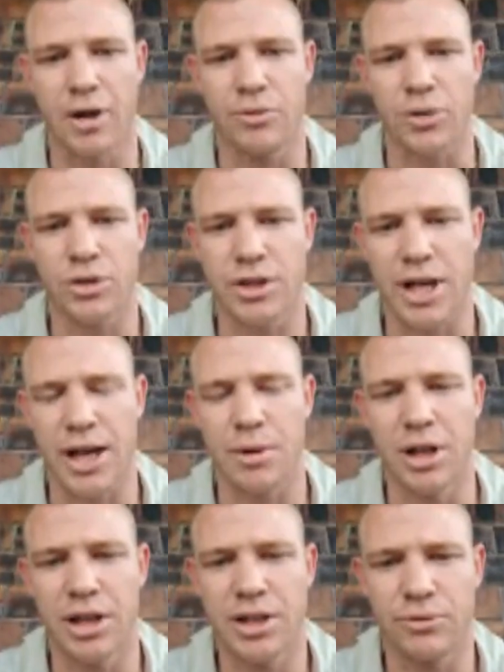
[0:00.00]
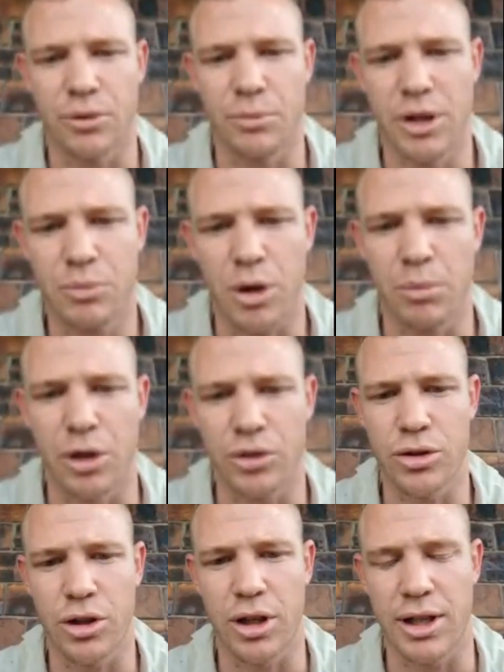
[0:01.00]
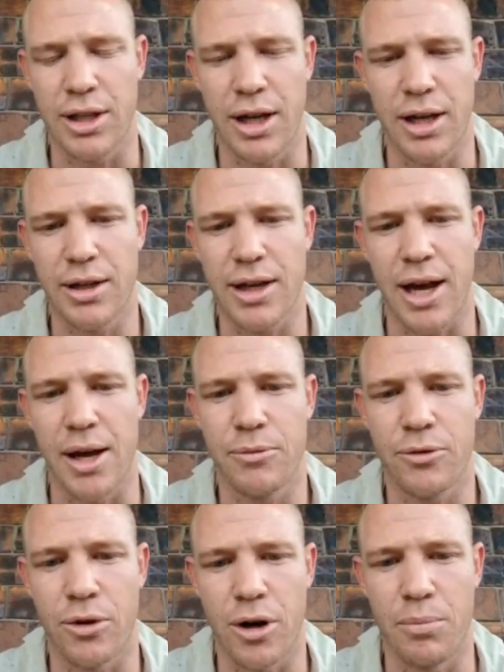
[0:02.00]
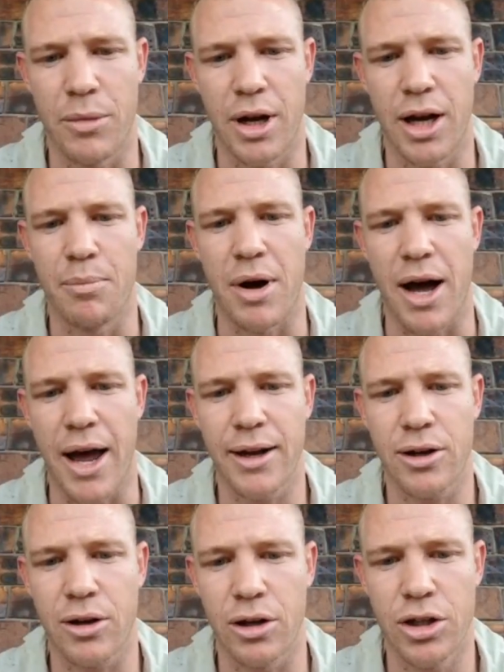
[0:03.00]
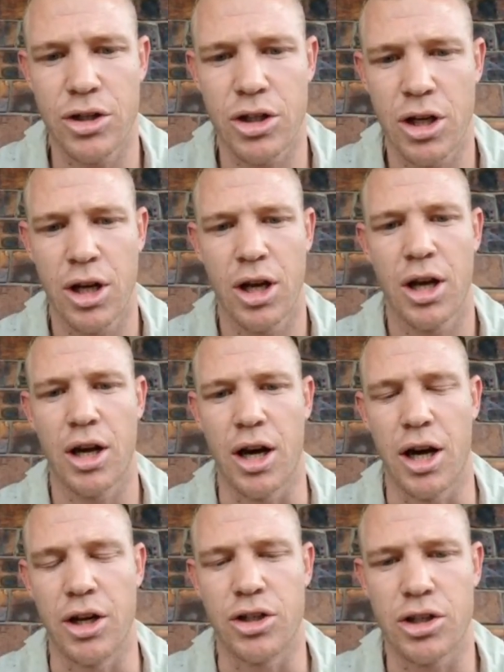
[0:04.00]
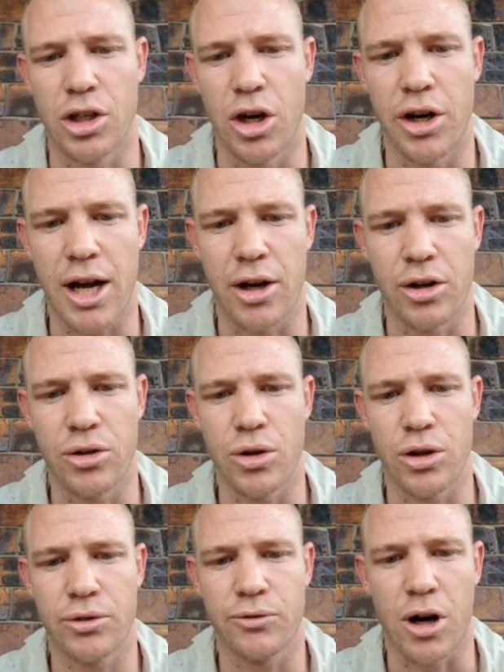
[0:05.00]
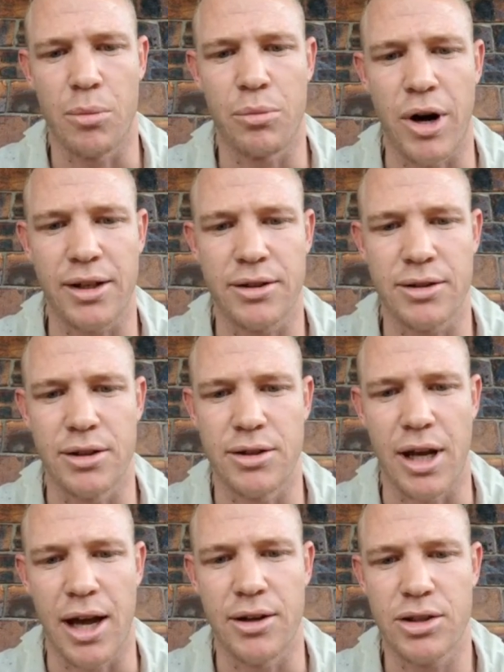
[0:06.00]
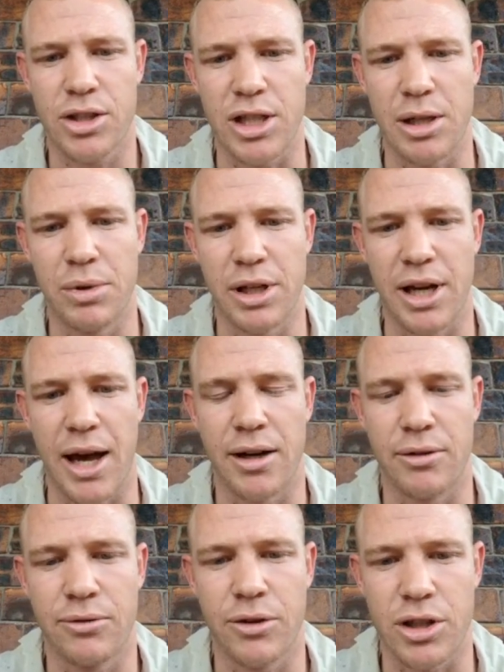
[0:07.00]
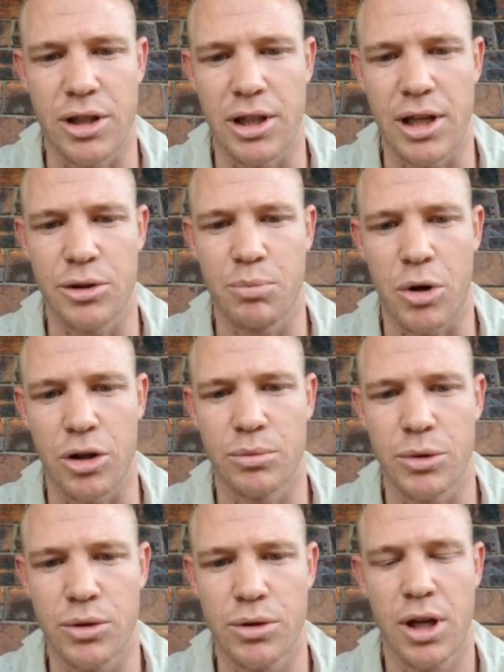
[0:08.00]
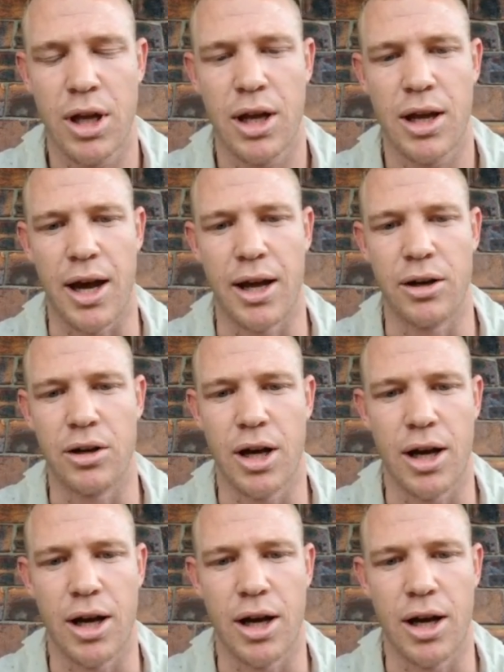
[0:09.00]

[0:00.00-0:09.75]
for sustainability, for me, probably also again came from my ag college, just learning how to do those farm practices as cheaply and efficiently as possible, and